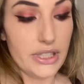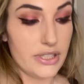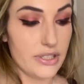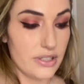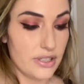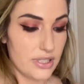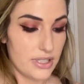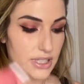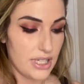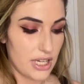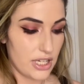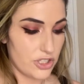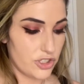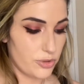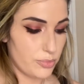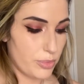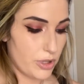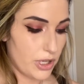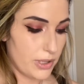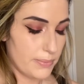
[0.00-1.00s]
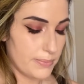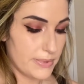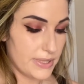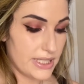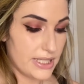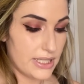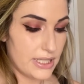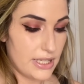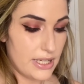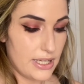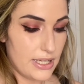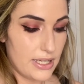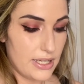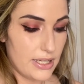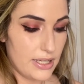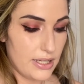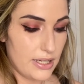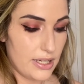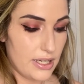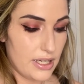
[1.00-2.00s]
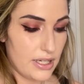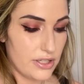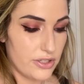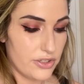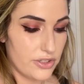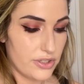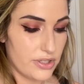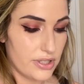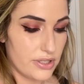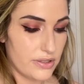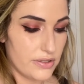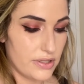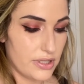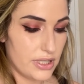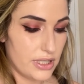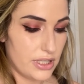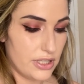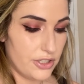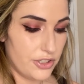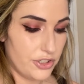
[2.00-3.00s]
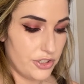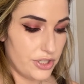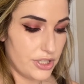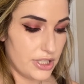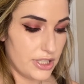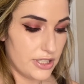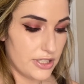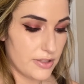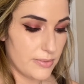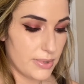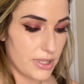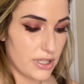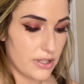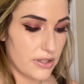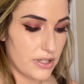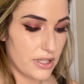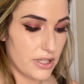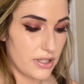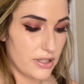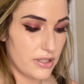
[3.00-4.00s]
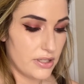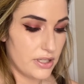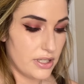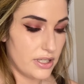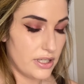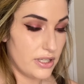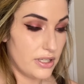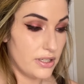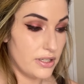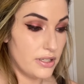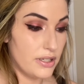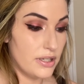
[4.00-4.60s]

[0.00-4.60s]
are the Tash Pops lashes I was telling you guys about the other day.